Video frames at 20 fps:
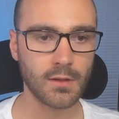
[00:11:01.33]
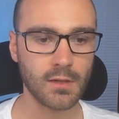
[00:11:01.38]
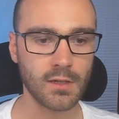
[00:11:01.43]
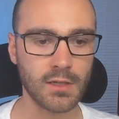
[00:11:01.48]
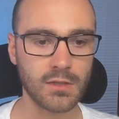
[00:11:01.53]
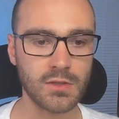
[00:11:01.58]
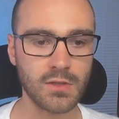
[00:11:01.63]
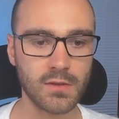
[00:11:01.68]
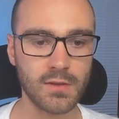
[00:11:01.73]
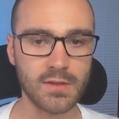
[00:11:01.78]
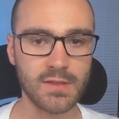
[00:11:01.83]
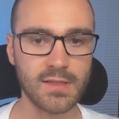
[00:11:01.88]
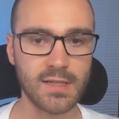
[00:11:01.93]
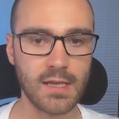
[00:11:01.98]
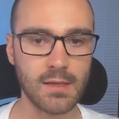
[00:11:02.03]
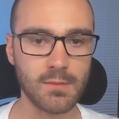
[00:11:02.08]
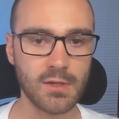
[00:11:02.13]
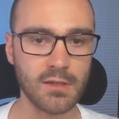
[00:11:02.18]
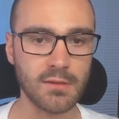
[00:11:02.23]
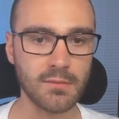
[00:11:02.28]
to this
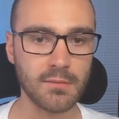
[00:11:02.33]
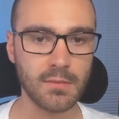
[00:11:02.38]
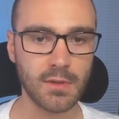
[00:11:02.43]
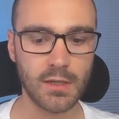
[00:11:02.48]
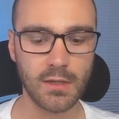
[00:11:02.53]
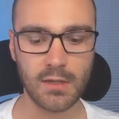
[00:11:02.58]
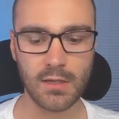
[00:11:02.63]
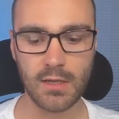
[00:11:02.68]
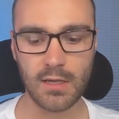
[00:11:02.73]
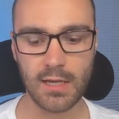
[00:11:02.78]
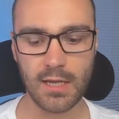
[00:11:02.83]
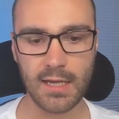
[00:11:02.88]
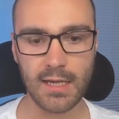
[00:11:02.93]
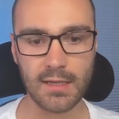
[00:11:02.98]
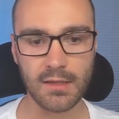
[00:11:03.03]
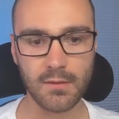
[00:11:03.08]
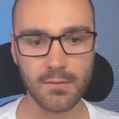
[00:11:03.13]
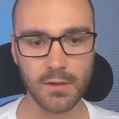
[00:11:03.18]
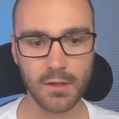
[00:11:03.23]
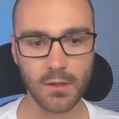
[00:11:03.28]
statement.
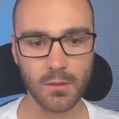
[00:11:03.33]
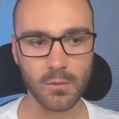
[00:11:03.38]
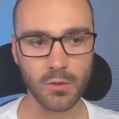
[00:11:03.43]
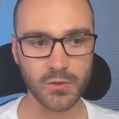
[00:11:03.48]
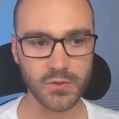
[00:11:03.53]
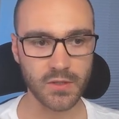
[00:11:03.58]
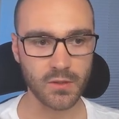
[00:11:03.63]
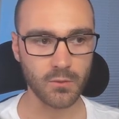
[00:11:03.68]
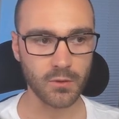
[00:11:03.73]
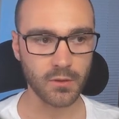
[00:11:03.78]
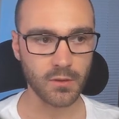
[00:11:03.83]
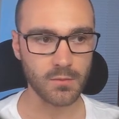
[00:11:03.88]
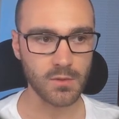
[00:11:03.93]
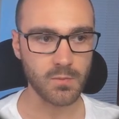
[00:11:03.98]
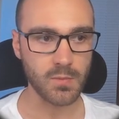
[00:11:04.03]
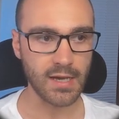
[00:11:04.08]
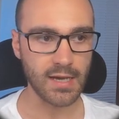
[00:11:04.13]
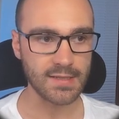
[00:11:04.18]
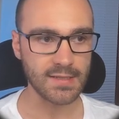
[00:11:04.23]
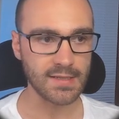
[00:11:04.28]
And the variables that we're going to be
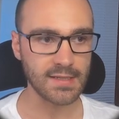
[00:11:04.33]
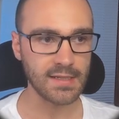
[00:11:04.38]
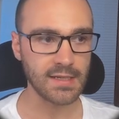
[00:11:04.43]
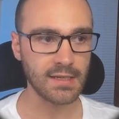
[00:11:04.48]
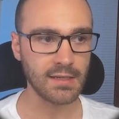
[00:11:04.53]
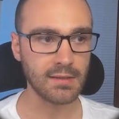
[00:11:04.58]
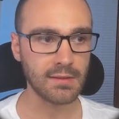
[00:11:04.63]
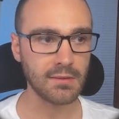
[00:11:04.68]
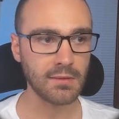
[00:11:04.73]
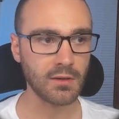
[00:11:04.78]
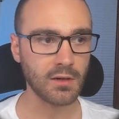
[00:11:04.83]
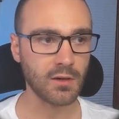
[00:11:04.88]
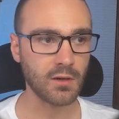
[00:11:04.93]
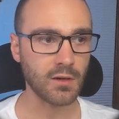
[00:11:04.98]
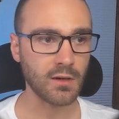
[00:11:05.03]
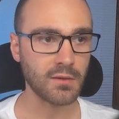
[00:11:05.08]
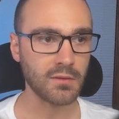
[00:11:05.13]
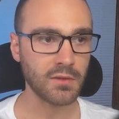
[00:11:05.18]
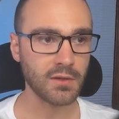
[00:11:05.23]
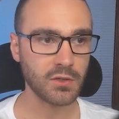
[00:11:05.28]
passing in
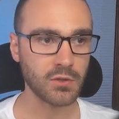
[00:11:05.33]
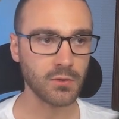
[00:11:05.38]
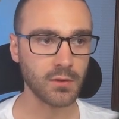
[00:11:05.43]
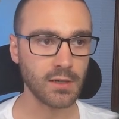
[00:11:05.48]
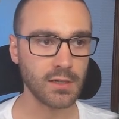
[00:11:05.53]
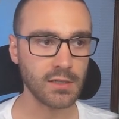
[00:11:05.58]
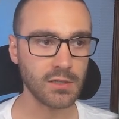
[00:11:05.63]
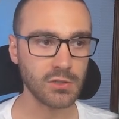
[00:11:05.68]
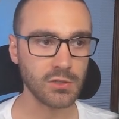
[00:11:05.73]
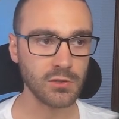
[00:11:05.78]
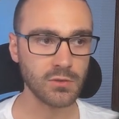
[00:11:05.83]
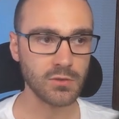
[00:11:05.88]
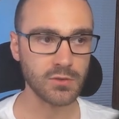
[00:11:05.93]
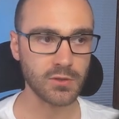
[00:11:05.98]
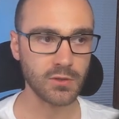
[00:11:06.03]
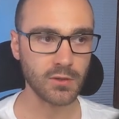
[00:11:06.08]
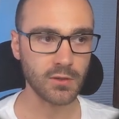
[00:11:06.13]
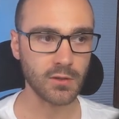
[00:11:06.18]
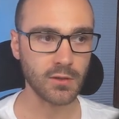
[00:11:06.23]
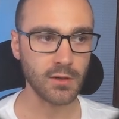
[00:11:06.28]
are the created
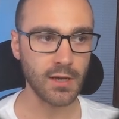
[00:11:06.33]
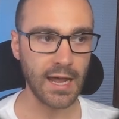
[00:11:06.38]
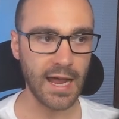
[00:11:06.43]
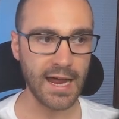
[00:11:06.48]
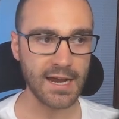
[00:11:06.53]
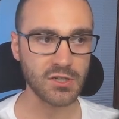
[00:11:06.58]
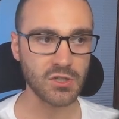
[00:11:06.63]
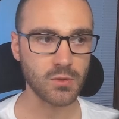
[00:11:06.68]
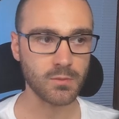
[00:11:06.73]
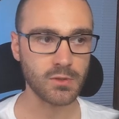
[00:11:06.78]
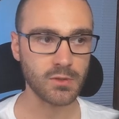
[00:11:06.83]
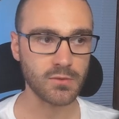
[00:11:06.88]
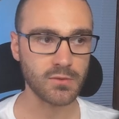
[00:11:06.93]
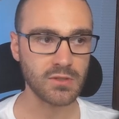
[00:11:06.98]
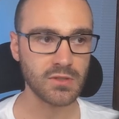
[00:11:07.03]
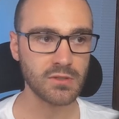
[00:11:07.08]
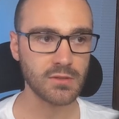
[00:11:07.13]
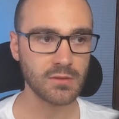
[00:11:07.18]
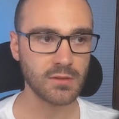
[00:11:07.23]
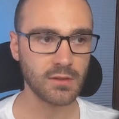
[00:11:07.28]
user
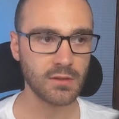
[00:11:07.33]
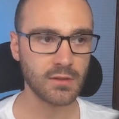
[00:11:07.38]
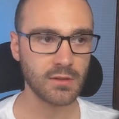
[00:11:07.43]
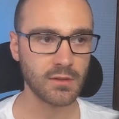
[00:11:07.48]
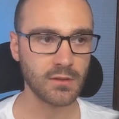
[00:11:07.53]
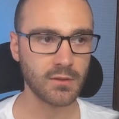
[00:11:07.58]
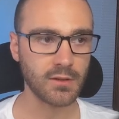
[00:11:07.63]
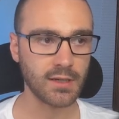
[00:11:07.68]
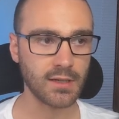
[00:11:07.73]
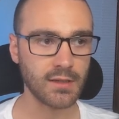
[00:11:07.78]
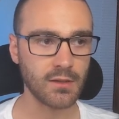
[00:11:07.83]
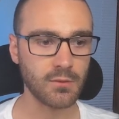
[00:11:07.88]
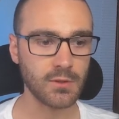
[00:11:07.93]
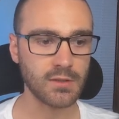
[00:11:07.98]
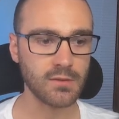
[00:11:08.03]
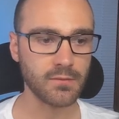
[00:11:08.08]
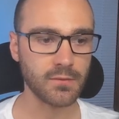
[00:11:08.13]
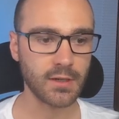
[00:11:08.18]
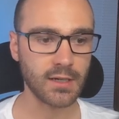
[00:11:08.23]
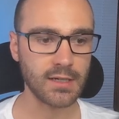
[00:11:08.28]
attributes, okay, that we
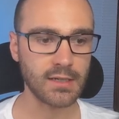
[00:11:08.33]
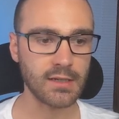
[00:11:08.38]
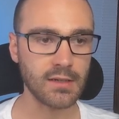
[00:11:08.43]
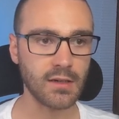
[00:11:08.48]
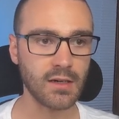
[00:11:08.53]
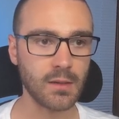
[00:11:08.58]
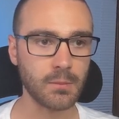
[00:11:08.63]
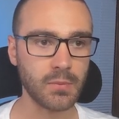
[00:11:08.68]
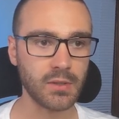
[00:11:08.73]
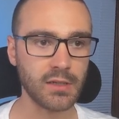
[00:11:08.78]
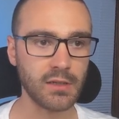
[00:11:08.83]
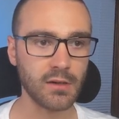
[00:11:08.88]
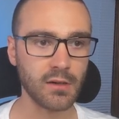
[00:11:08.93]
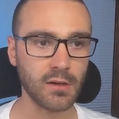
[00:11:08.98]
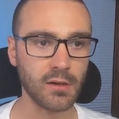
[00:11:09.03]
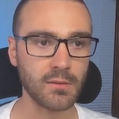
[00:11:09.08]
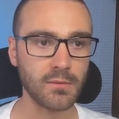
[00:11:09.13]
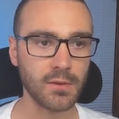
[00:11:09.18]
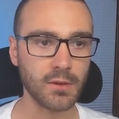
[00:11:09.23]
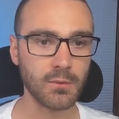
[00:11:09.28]
defined up
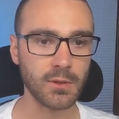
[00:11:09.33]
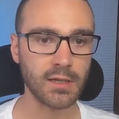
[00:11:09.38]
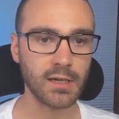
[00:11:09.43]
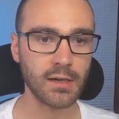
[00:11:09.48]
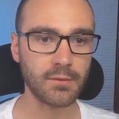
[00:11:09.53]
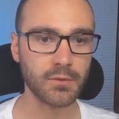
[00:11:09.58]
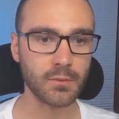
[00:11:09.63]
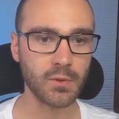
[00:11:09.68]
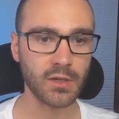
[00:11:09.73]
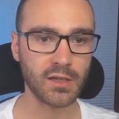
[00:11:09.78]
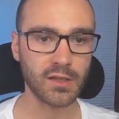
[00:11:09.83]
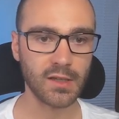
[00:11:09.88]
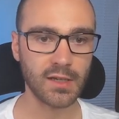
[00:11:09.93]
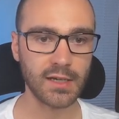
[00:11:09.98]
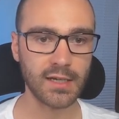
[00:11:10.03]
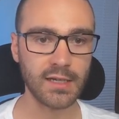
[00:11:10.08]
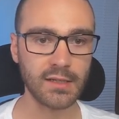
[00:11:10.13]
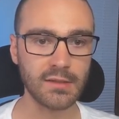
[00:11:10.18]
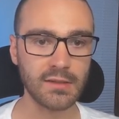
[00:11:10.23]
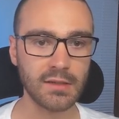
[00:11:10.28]
here that we got from the
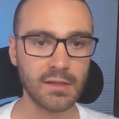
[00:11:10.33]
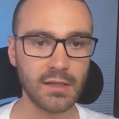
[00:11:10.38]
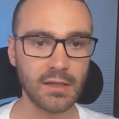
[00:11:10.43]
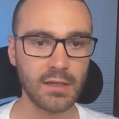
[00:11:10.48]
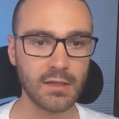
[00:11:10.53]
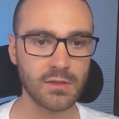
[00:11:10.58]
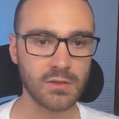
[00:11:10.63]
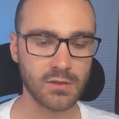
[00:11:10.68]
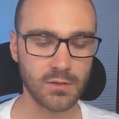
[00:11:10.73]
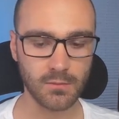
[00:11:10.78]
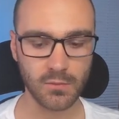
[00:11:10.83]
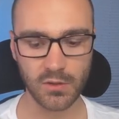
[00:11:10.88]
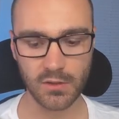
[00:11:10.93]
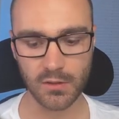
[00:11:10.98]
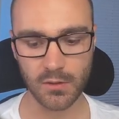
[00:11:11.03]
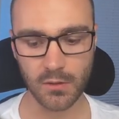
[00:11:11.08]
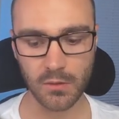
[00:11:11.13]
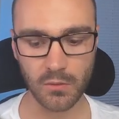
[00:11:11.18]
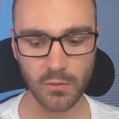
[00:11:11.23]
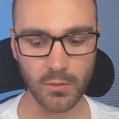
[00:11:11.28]
client. So I'm going
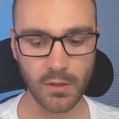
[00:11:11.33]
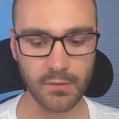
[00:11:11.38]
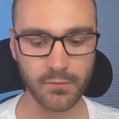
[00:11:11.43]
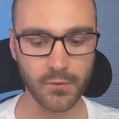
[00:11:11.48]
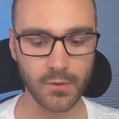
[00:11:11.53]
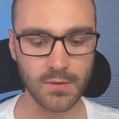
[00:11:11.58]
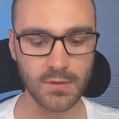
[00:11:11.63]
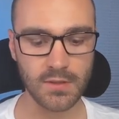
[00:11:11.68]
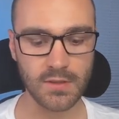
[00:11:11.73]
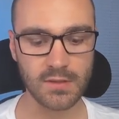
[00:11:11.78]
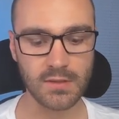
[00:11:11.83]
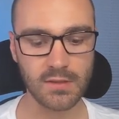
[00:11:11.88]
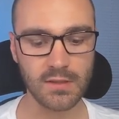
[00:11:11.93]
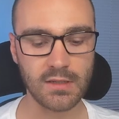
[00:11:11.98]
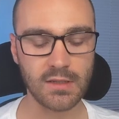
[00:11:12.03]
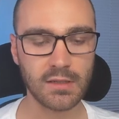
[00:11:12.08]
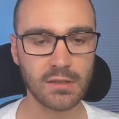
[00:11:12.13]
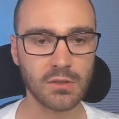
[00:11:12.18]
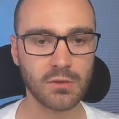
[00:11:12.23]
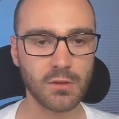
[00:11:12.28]
to reference
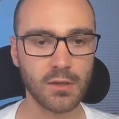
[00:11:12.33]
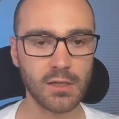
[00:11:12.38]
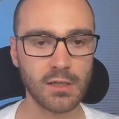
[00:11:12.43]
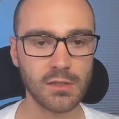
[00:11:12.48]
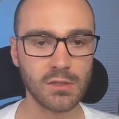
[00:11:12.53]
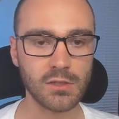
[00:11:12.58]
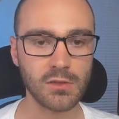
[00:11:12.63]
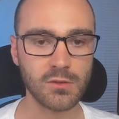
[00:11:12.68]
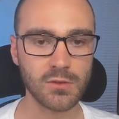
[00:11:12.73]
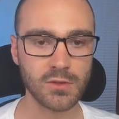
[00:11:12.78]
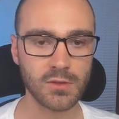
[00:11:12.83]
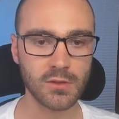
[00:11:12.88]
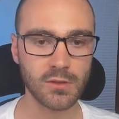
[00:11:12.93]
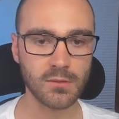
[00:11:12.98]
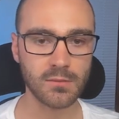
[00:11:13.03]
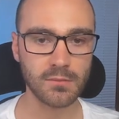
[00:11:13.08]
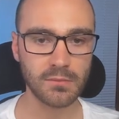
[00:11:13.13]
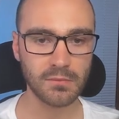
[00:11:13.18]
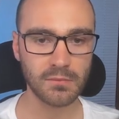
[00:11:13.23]
created user